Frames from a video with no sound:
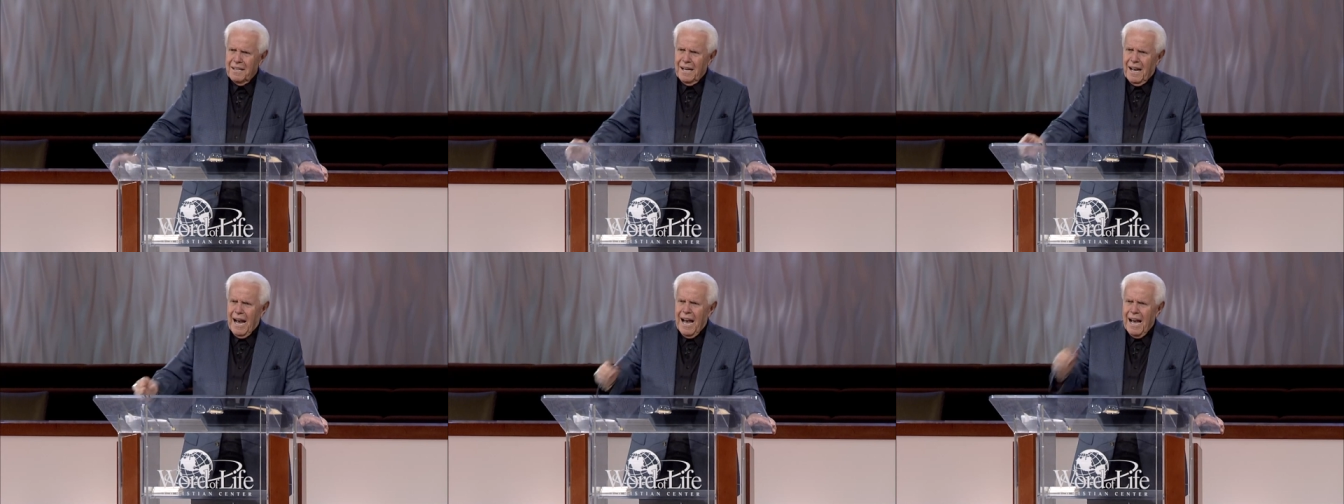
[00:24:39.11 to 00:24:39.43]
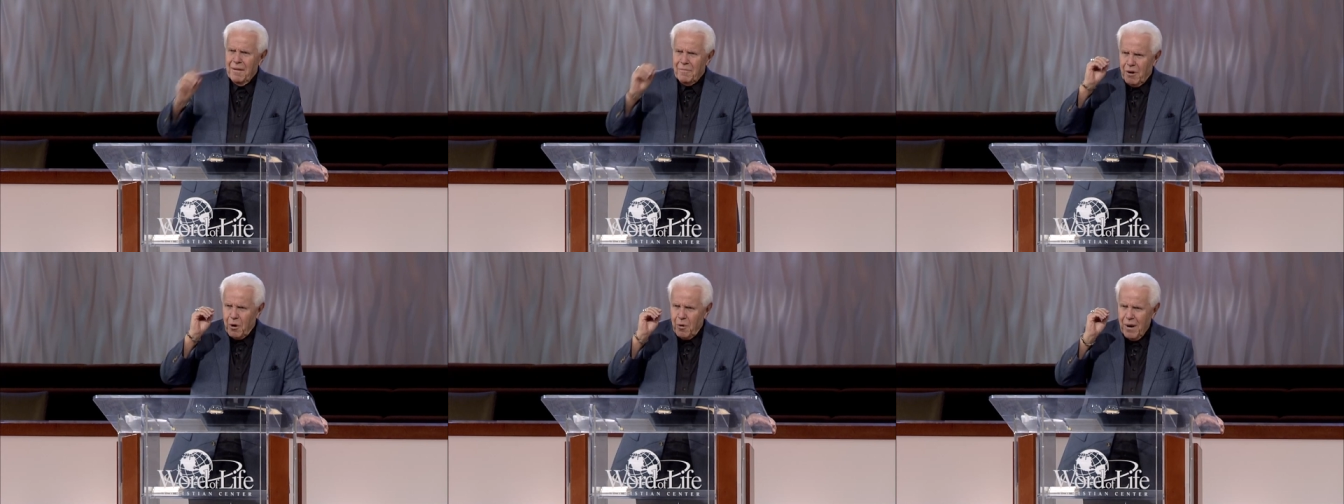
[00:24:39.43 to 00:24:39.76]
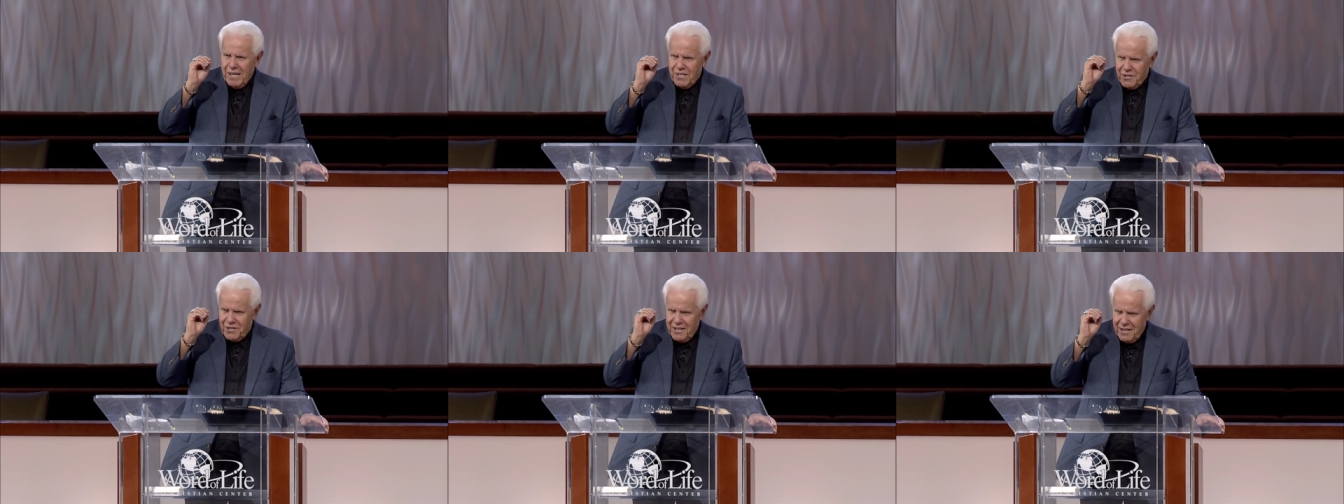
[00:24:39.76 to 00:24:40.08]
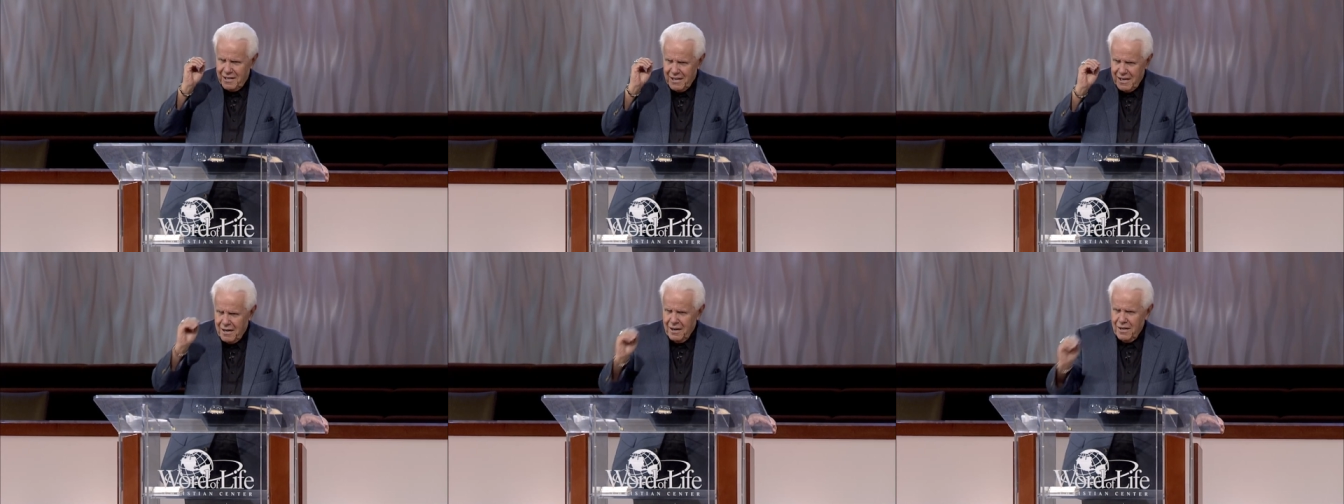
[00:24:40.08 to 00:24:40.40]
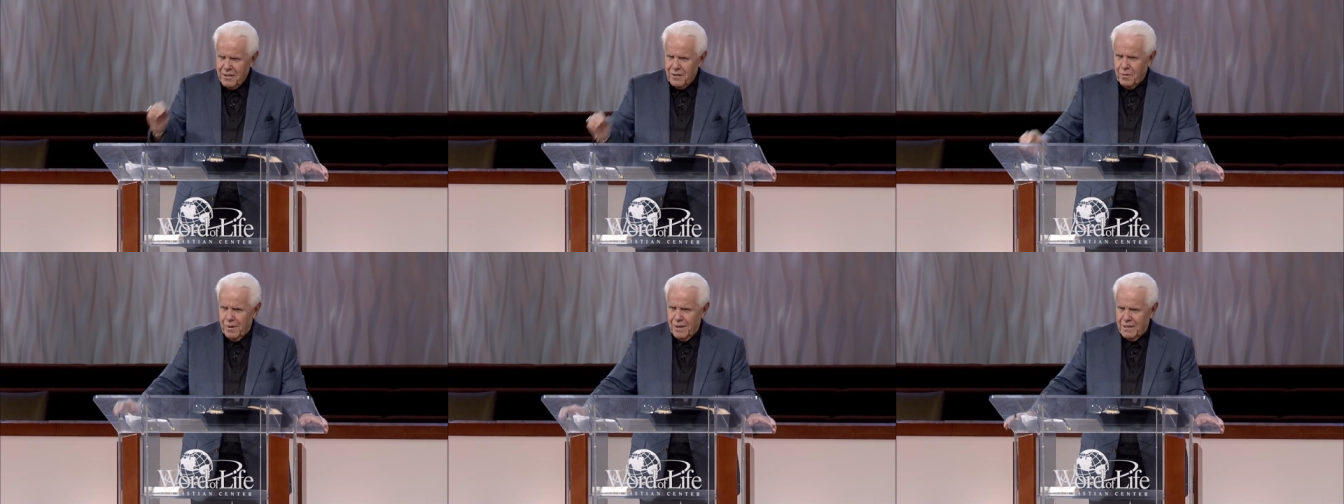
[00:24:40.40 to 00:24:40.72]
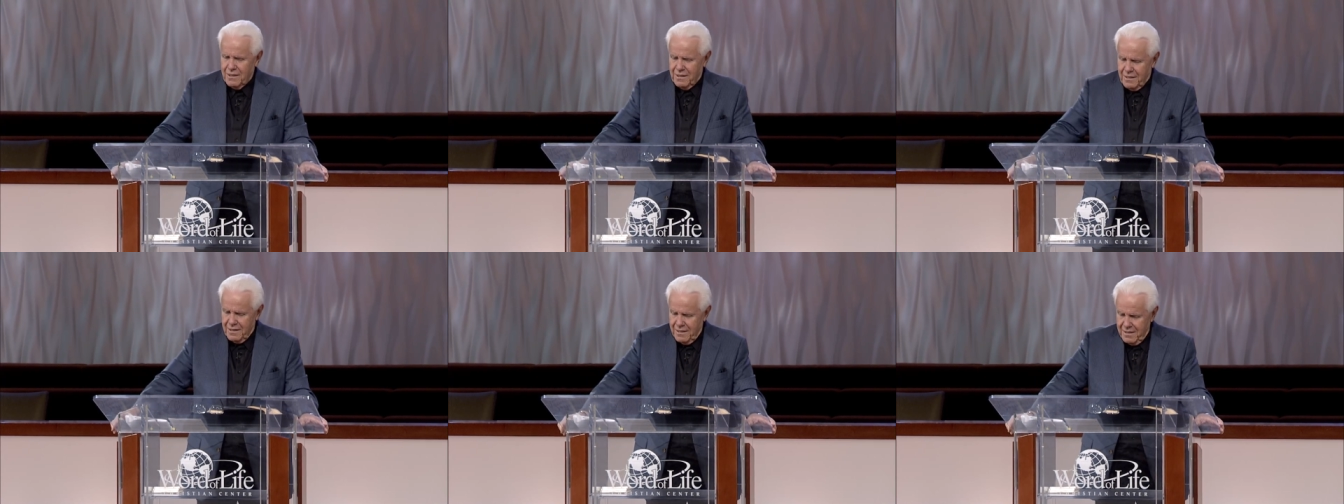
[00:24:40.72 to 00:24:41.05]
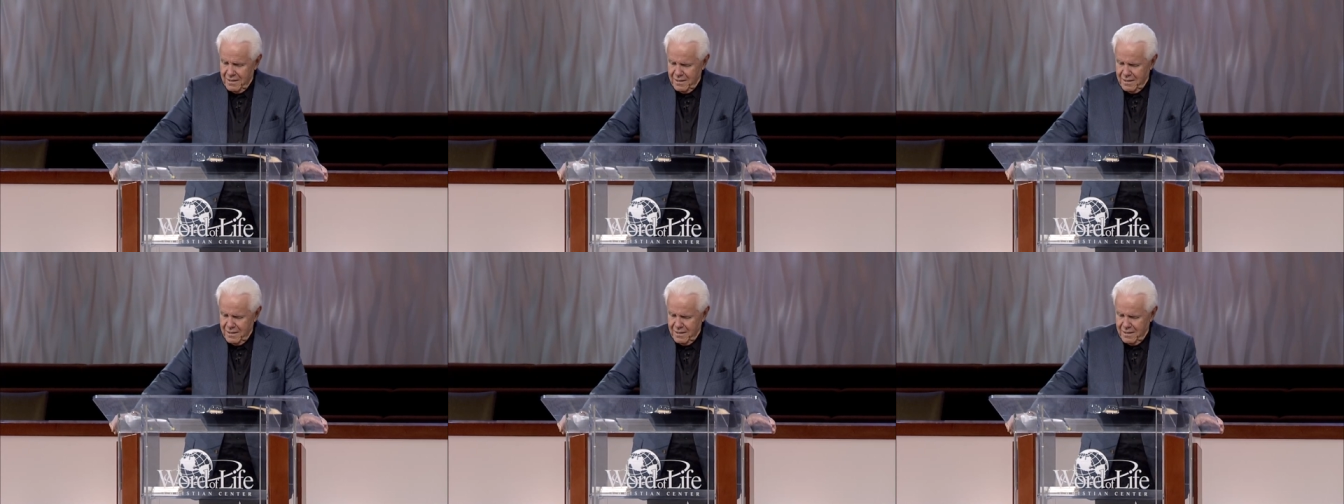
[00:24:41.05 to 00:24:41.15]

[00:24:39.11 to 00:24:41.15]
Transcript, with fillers: I have a quest here and a conquest.